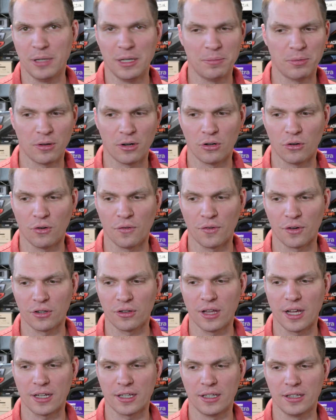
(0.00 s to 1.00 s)
People aren't
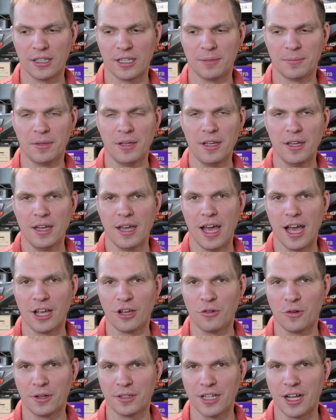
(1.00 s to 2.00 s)
overclocking them
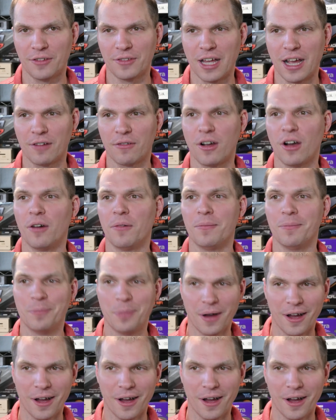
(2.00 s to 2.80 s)
and going down that route,